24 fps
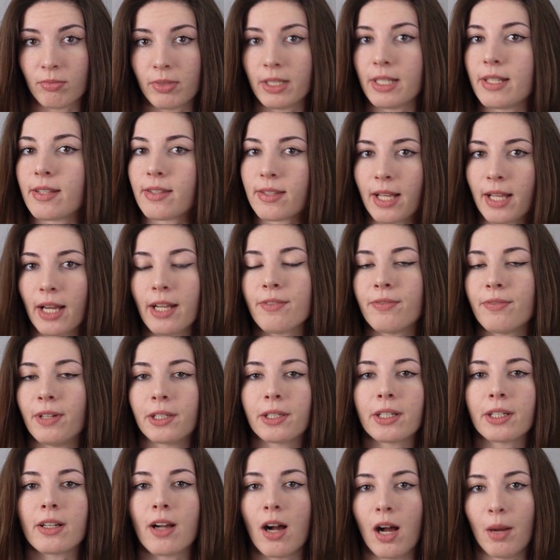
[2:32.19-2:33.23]
It's not
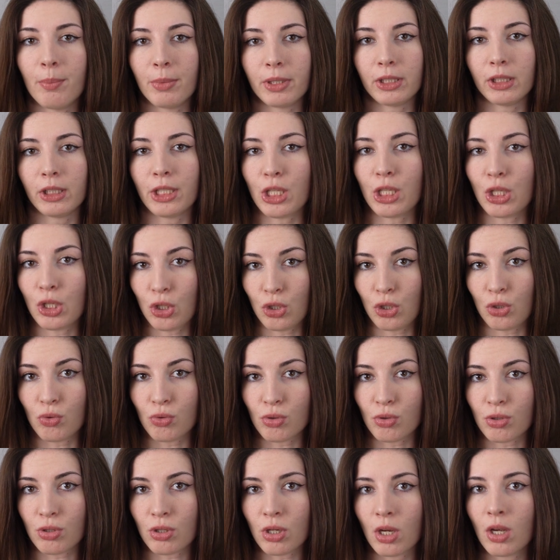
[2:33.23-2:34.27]
very commonly
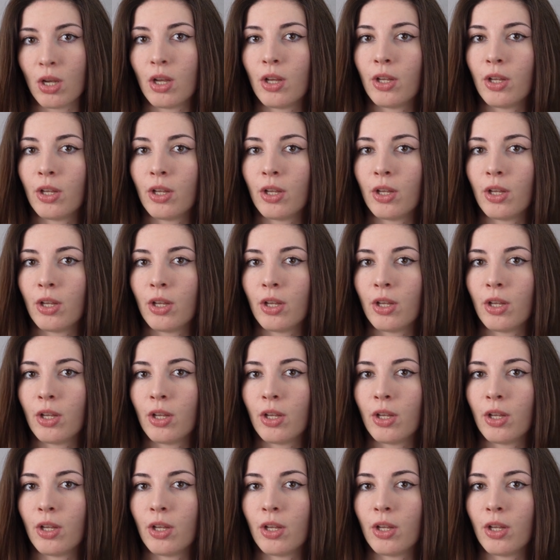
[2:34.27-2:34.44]
used.